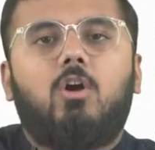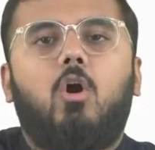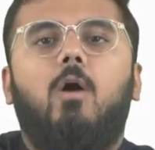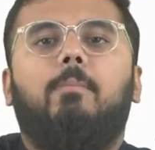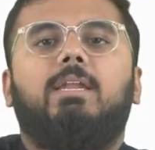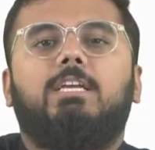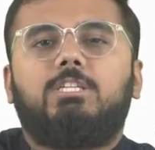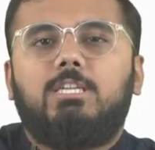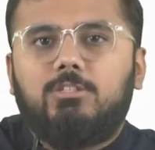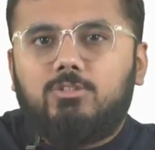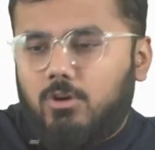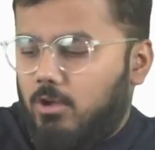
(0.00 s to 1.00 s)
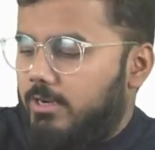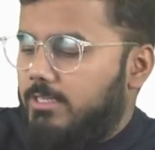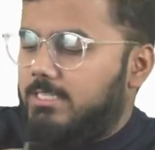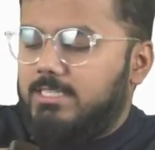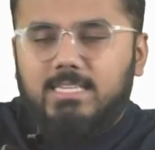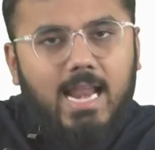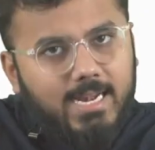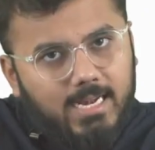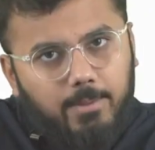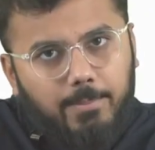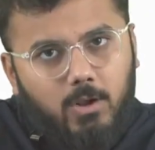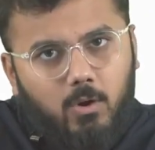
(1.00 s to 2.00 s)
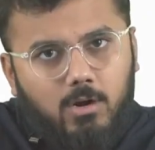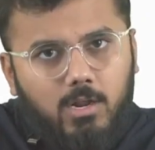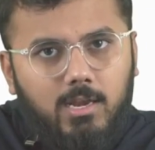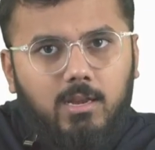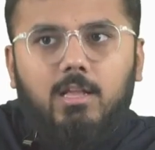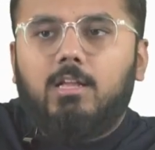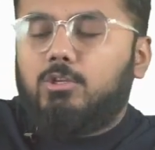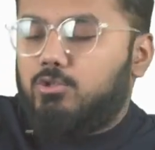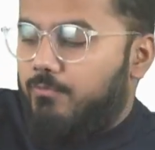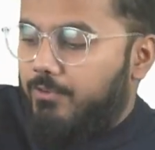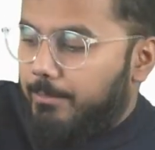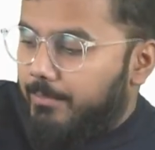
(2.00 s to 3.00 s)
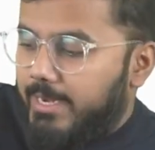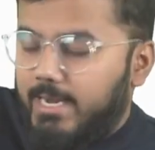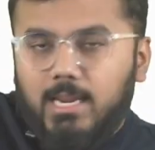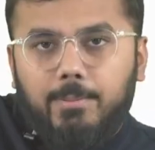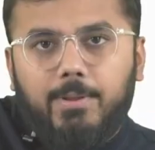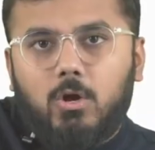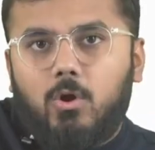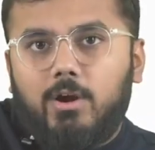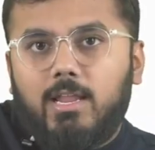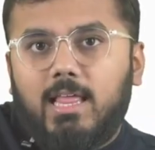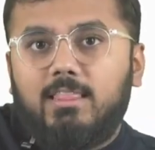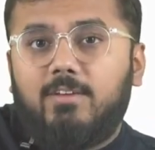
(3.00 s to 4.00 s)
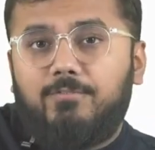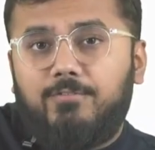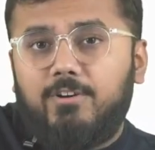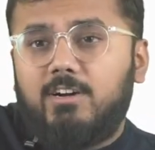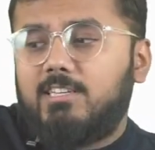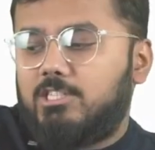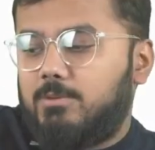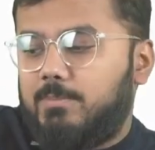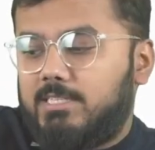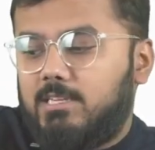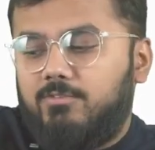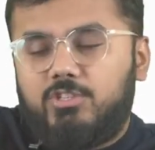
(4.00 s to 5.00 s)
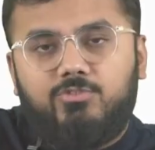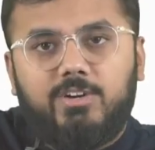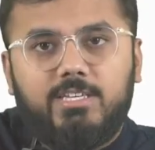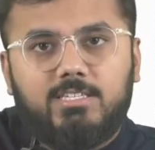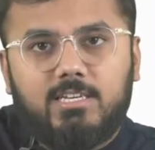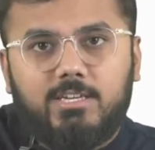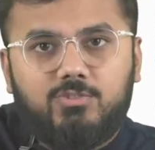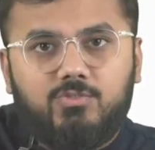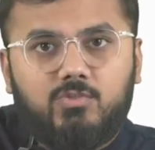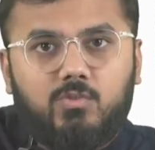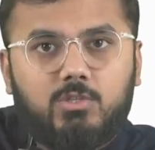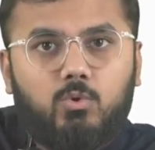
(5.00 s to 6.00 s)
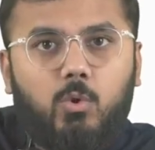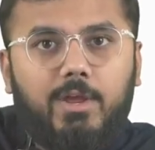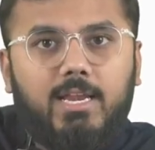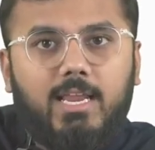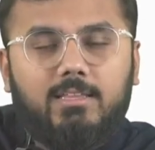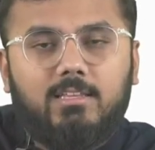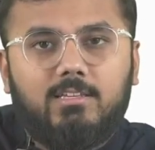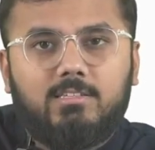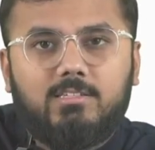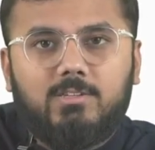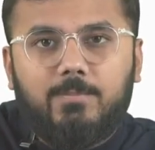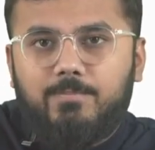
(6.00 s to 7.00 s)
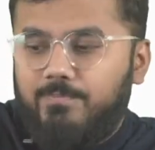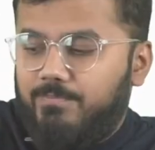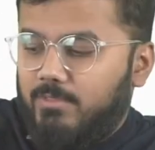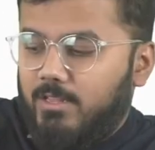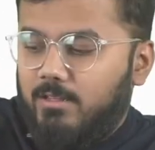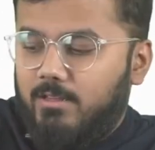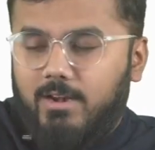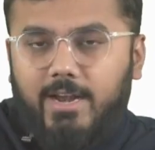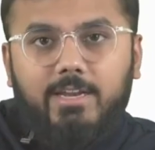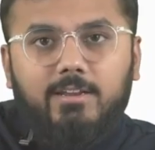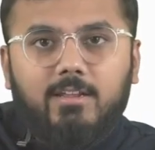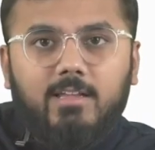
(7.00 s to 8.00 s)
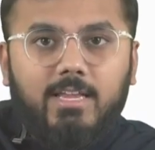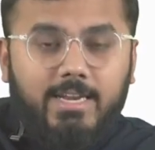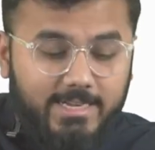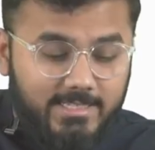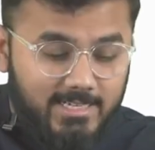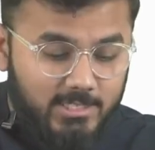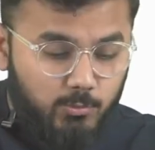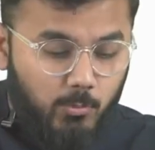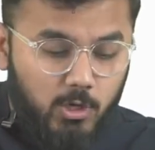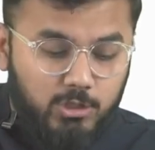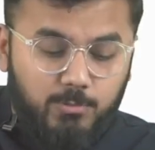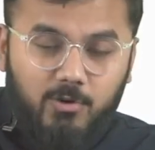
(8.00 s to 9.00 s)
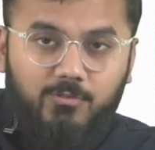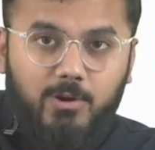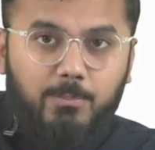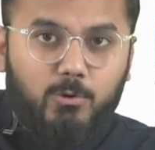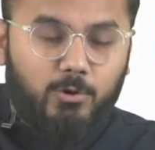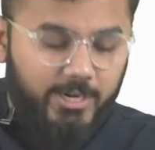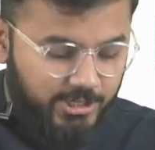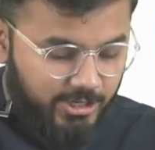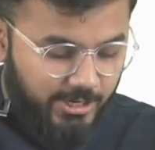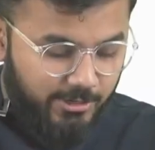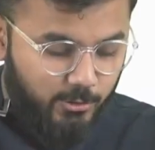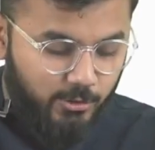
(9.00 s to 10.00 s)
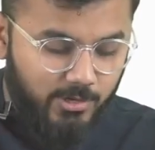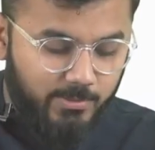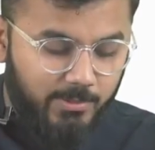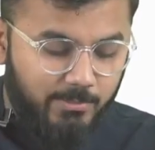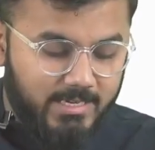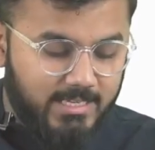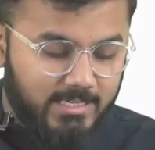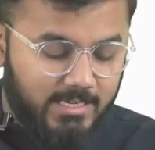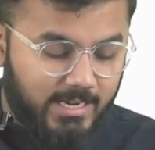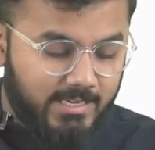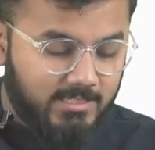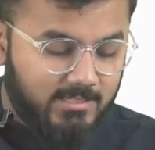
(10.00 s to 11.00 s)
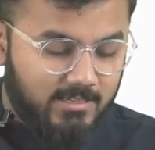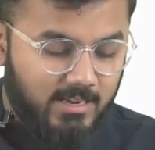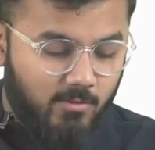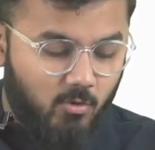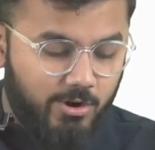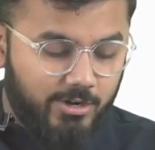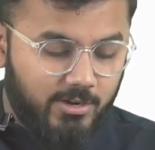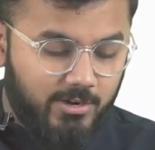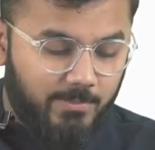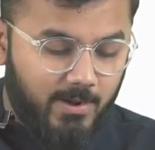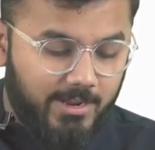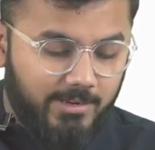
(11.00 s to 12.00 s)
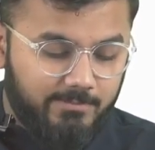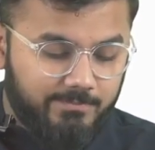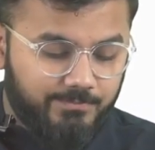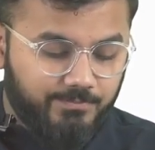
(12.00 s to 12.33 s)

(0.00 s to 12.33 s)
Common extensor origin is lateral epicondyle. So from medial epicondyle, the first muscle which we discussed, which was going like this, right? It is responsible for pronation. Do you remember that, guys? I want your reply.